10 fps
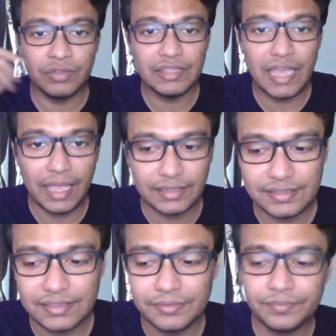with
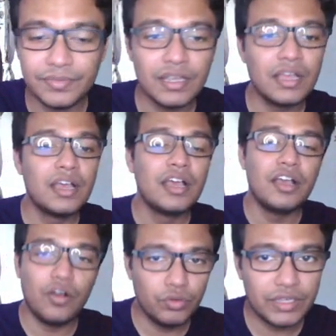X.
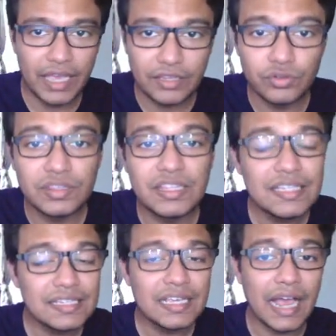Okay, so
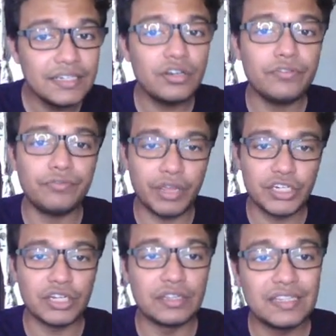this kind of
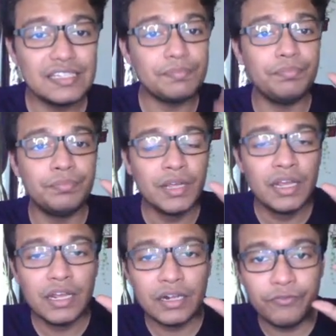question, this
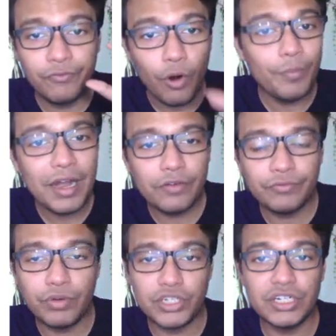format of
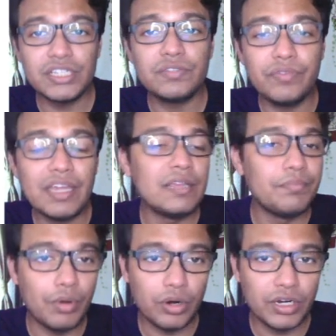question is very
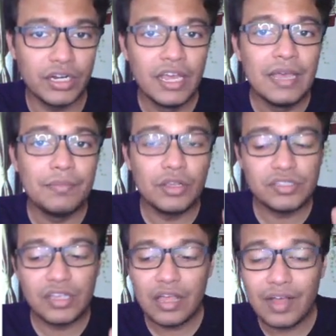important because
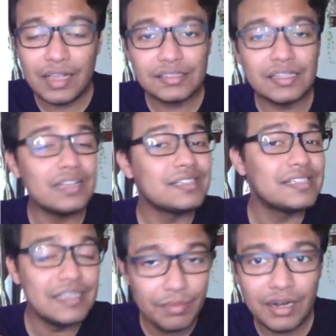they have asked a
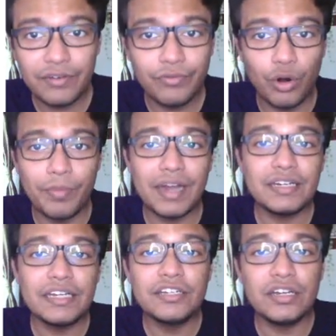similar format
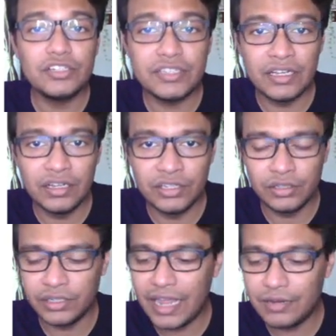in
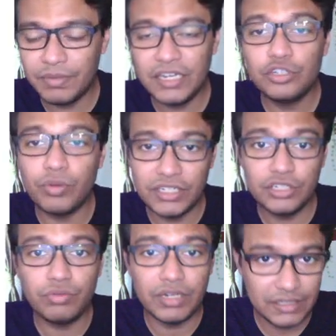GATB
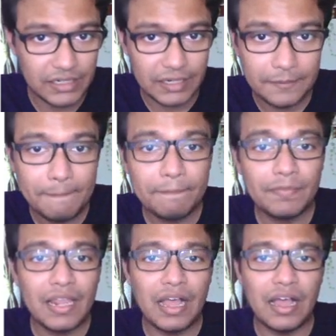2020.
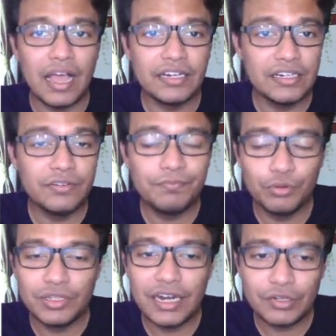I didn't
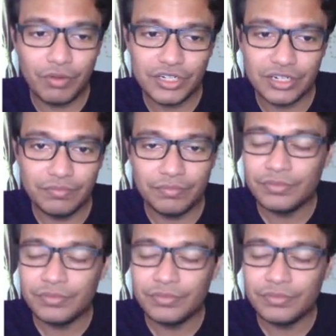put that question,